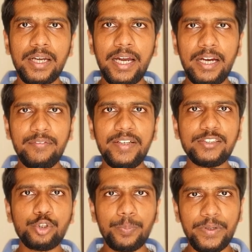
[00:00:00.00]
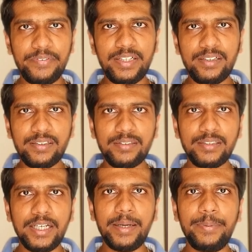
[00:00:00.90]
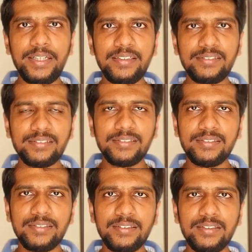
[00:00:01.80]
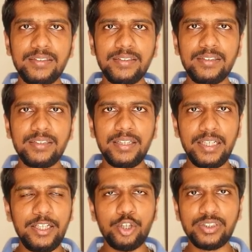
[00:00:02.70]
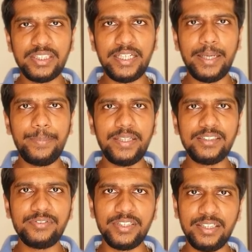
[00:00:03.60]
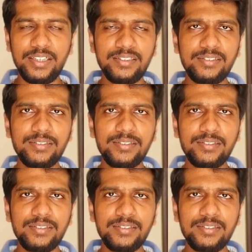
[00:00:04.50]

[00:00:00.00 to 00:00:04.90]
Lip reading: And ways to prevent diabetes, early onset diabetes within us,